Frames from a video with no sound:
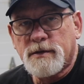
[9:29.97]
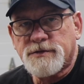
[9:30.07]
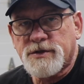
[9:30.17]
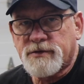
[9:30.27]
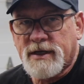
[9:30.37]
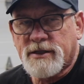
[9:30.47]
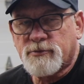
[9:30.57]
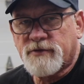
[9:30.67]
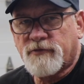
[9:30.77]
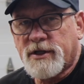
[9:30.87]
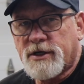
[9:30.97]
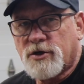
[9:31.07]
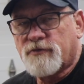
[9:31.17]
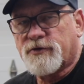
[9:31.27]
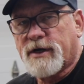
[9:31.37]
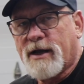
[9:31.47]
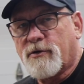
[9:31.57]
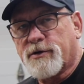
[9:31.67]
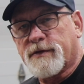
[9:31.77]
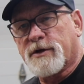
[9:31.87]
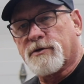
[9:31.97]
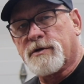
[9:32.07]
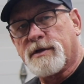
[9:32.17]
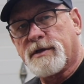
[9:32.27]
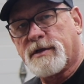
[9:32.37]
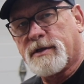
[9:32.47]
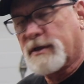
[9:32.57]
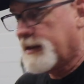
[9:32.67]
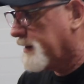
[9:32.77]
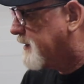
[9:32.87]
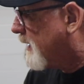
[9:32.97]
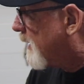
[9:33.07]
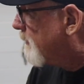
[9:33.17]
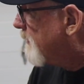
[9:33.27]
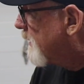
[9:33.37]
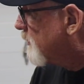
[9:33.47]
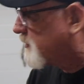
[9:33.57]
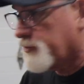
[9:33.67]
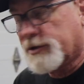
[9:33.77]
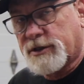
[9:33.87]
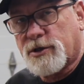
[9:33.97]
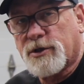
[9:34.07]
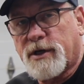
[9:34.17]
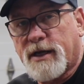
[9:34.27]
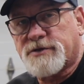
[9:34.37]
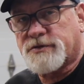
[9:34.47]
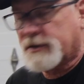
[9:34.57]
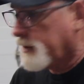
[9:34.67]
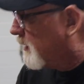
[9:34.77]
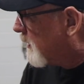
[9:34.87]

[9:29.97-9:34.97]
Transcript: So now that we've waited over an hour though, it looks really good actually.